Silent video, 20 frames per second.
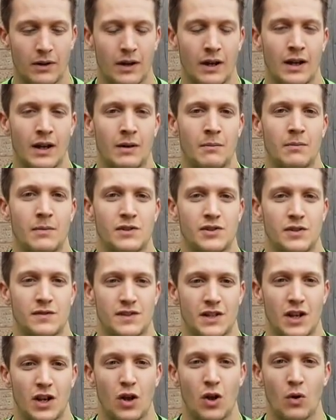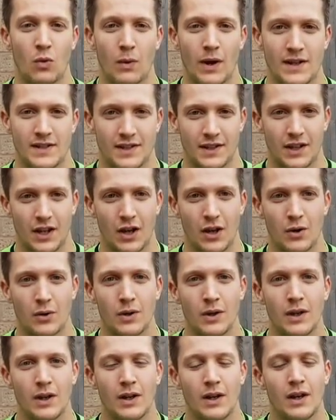Uh, there's obviously a long way to go,
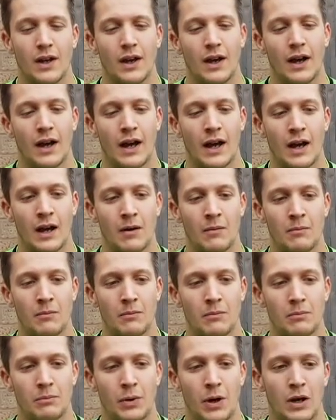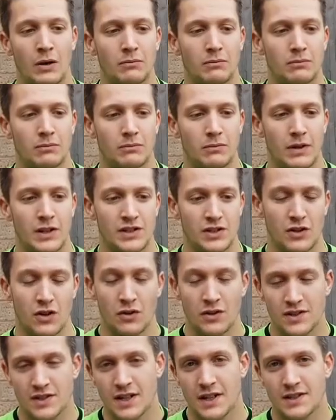um, but it's a
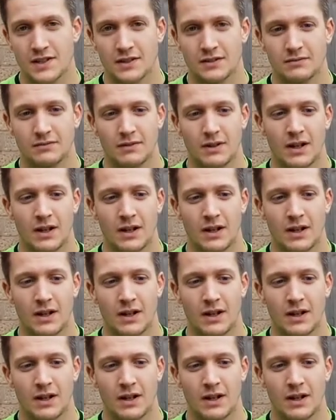long season.